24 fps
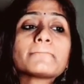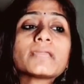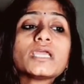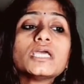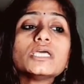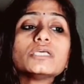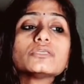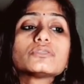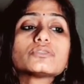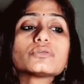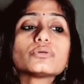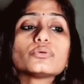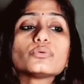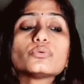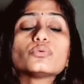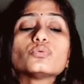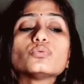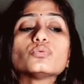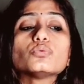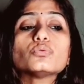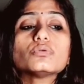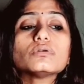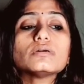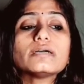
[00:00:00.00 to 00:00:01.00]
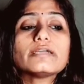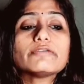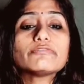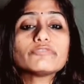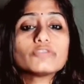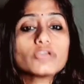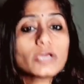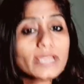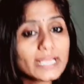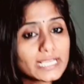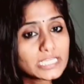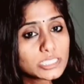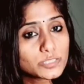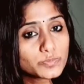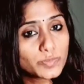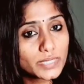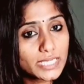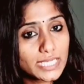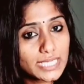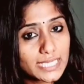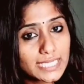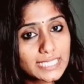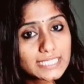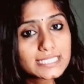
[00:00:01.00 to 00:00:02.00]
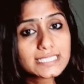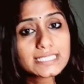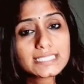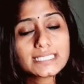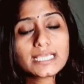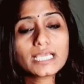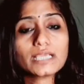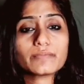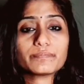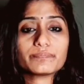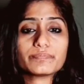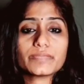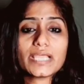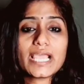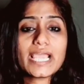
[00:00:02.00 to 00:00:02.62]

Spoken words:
So if you are experiencing